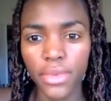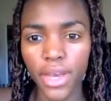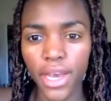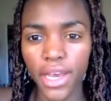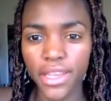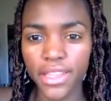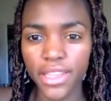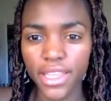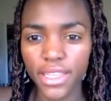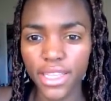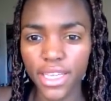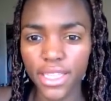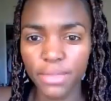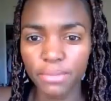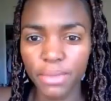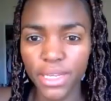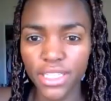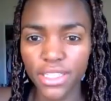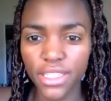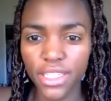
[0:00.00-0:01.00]
I think that's
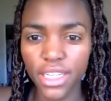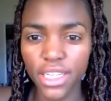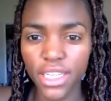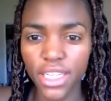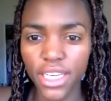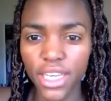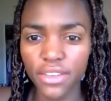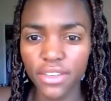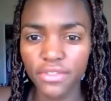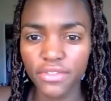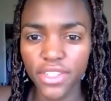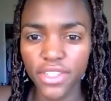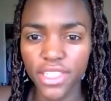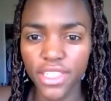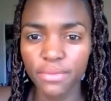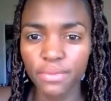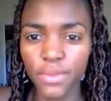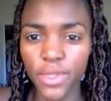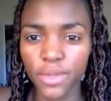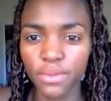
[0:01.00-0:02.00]
basically it for
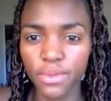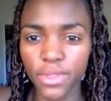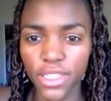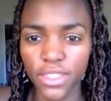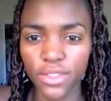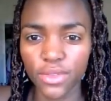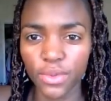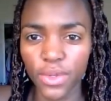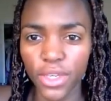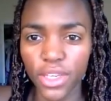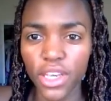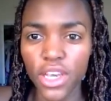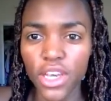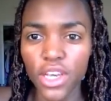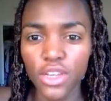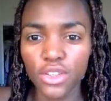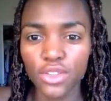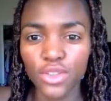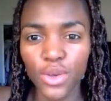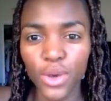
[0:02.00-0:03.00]
symptoms this week.
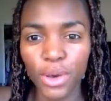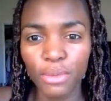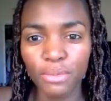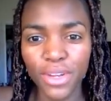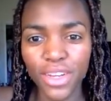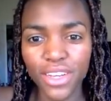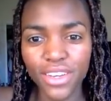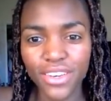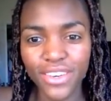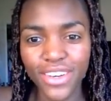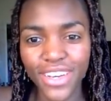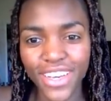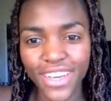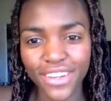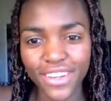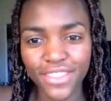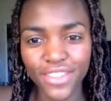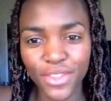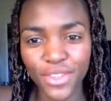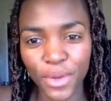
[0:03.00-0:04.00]
So I'm going to go
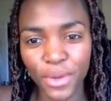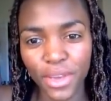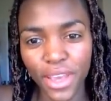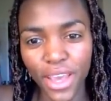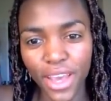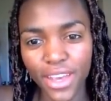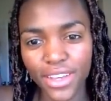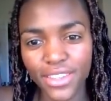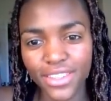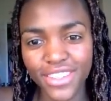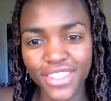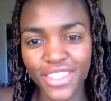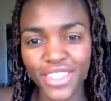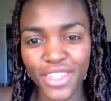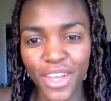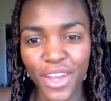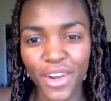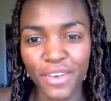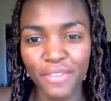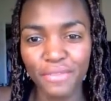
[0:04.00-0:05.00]
ahead and show you guys a
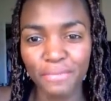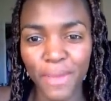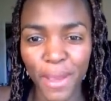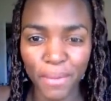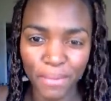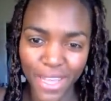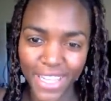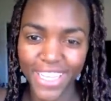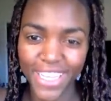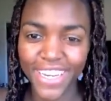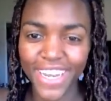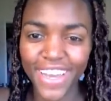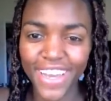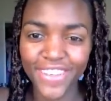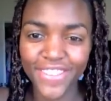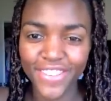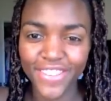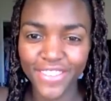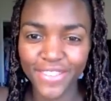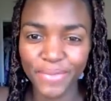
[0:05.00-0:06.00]
shot of my belly
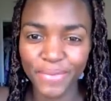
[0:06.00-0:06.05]
now.